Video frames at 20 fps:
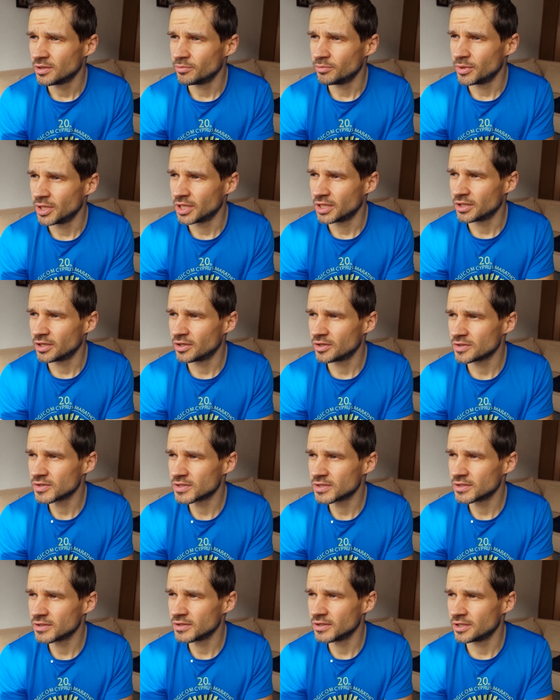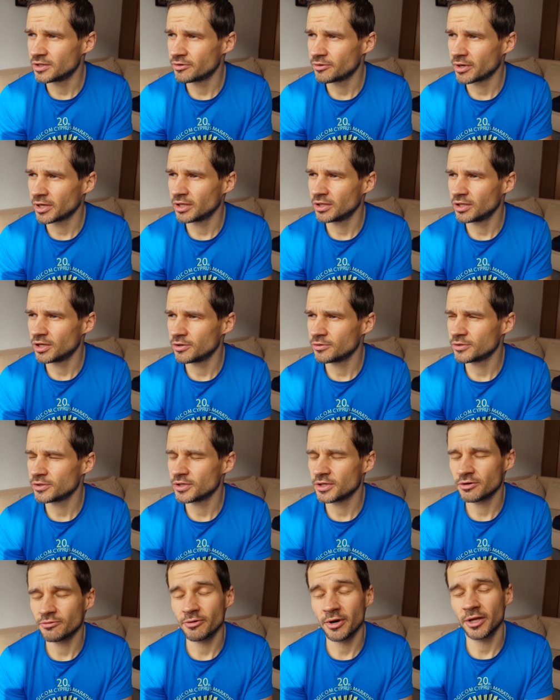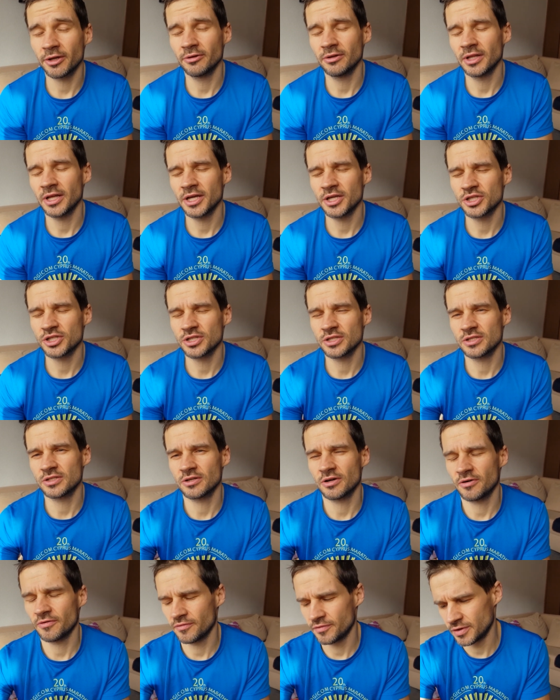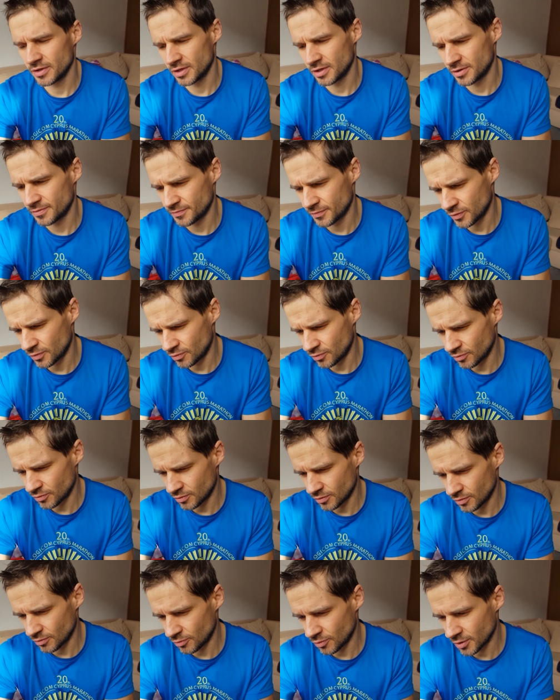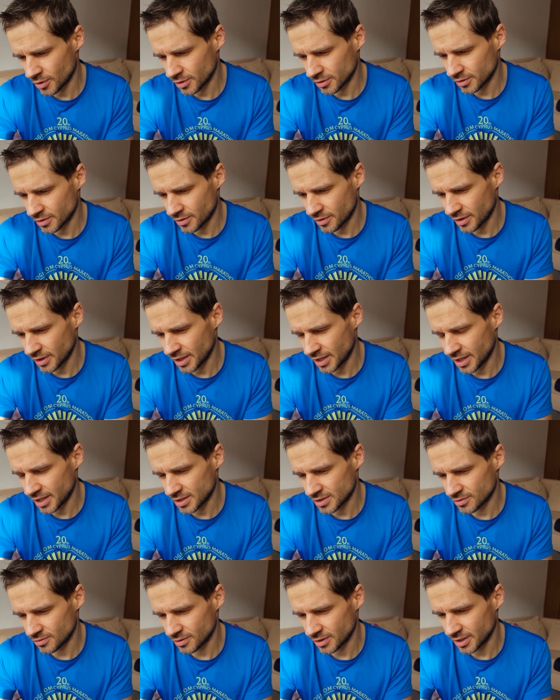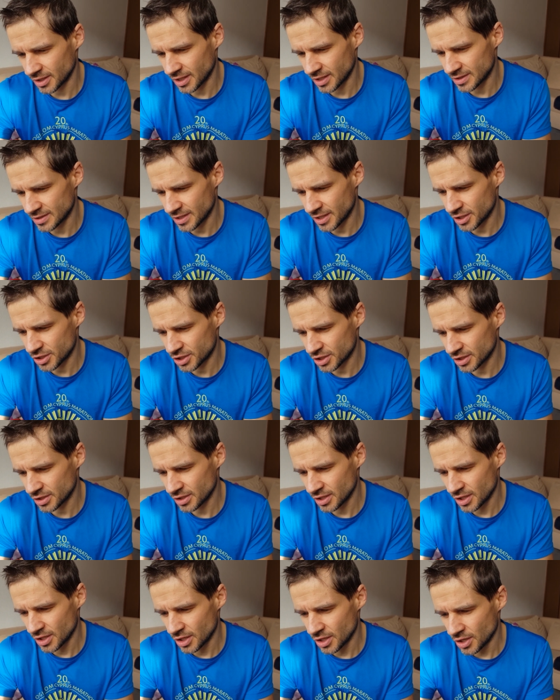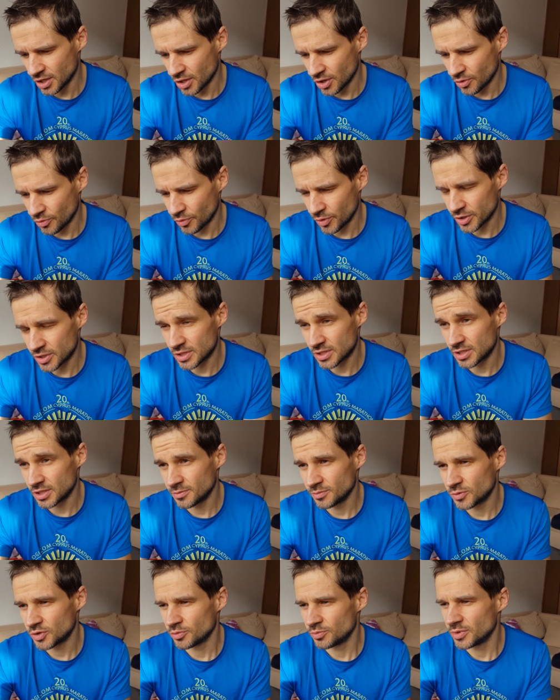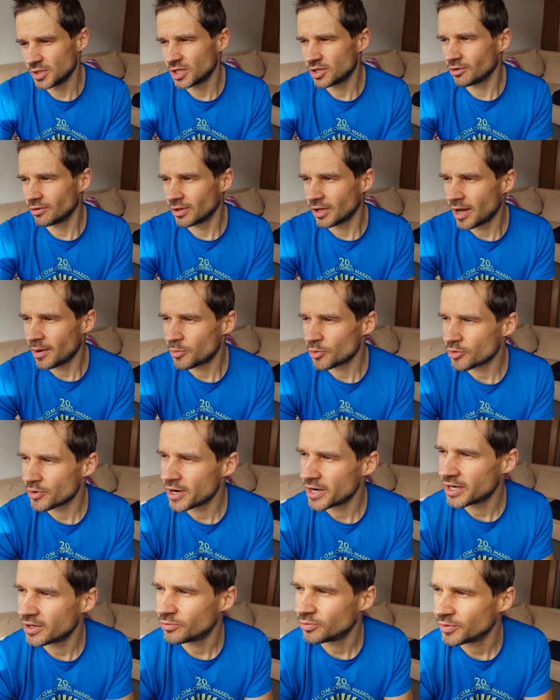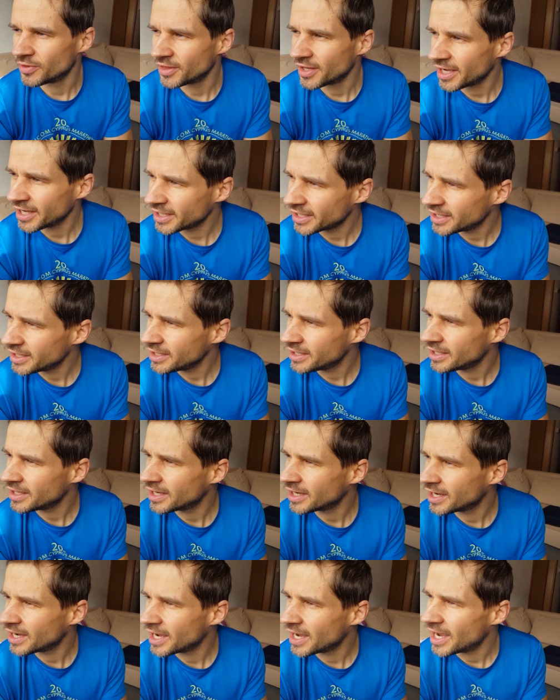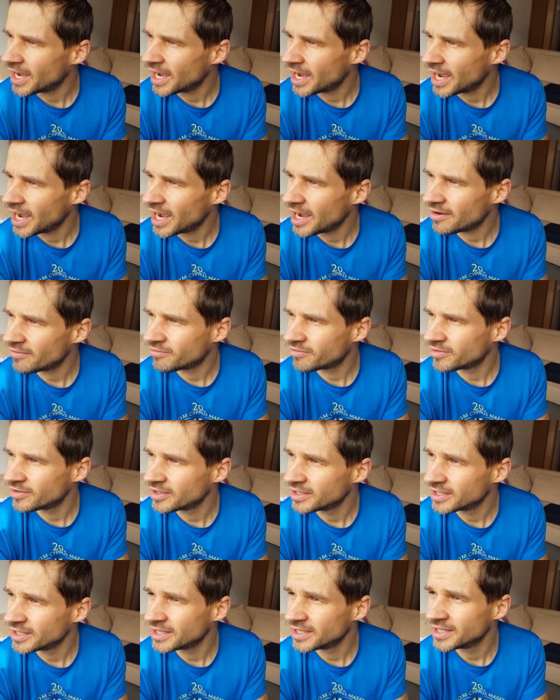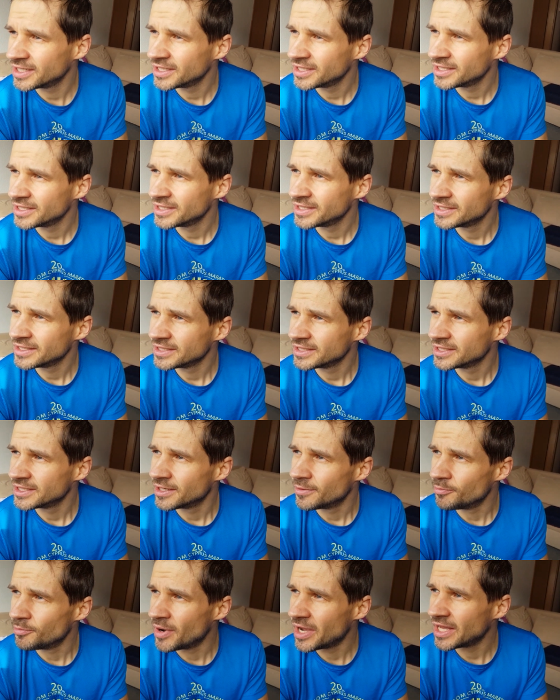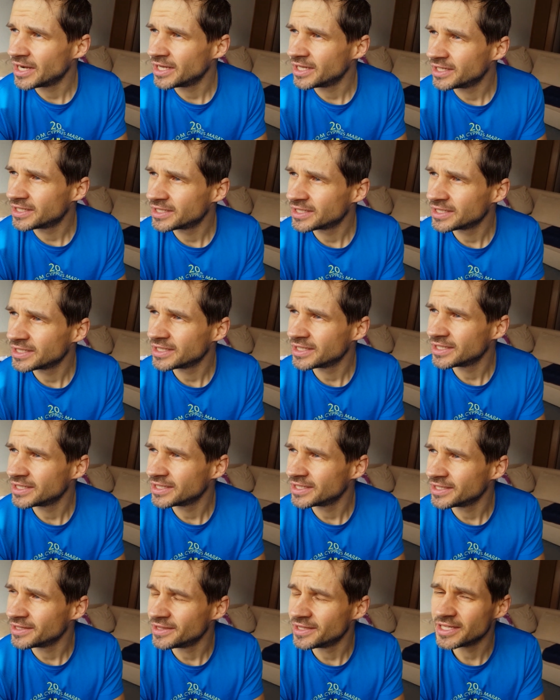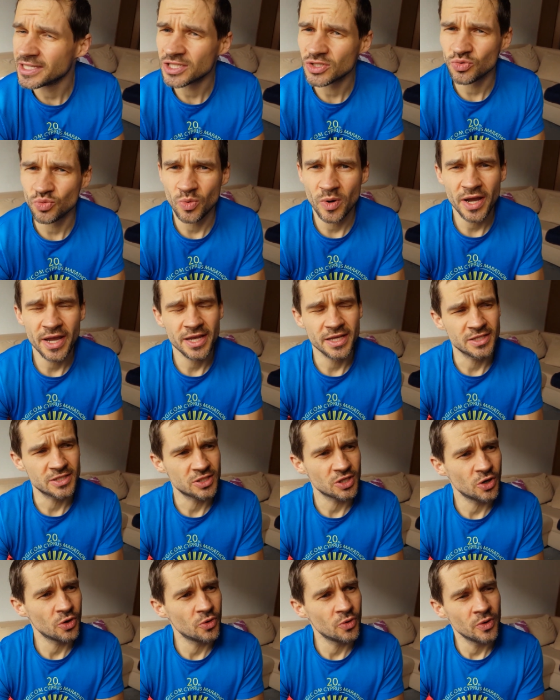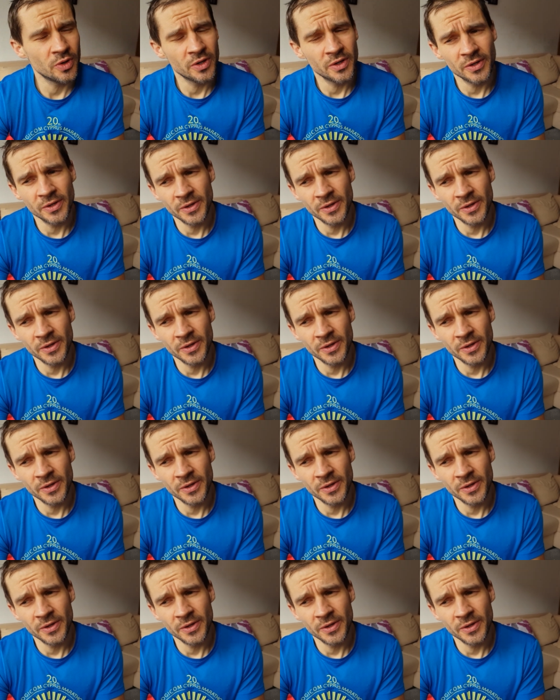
because the regula regulations of the World Athletics Organization, which seem to be collaborated with Nike, have made it this way. So